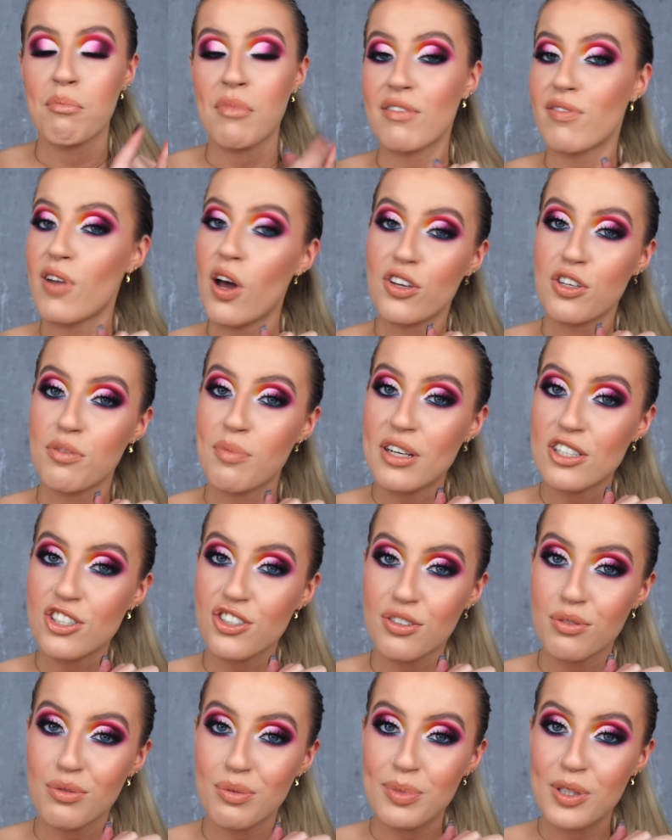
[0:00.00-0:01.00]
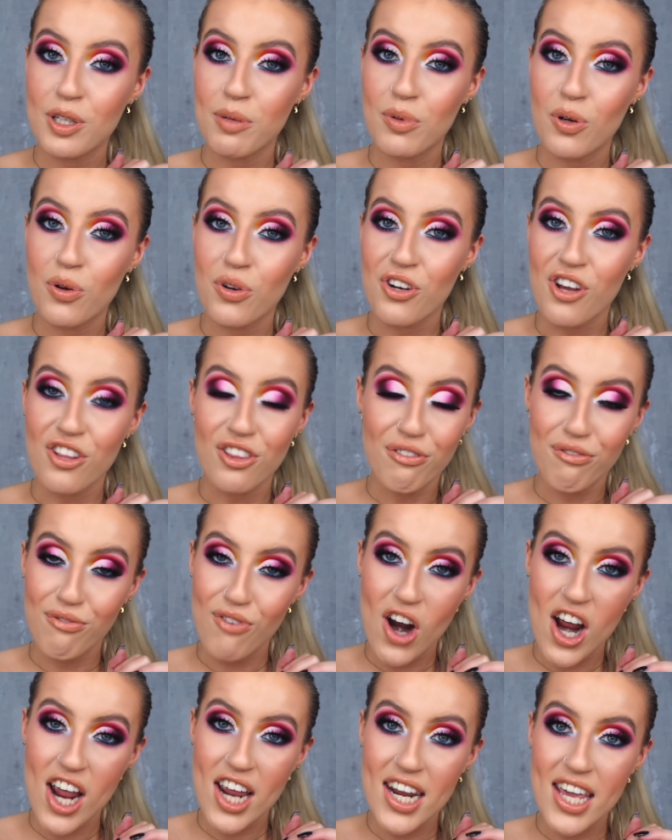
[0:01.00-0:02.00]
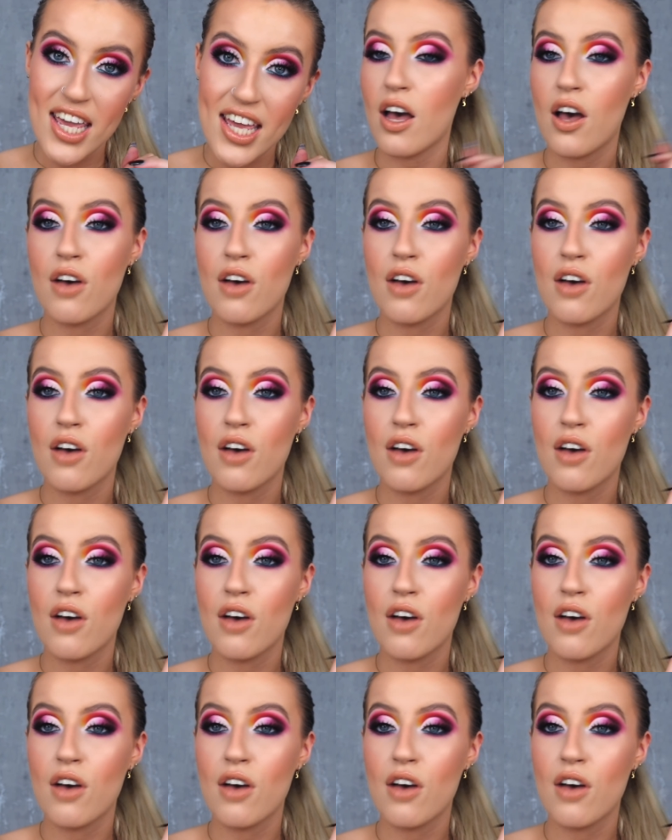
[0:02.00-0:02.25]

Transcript: My vlogumentary will be uploaded on the Friday.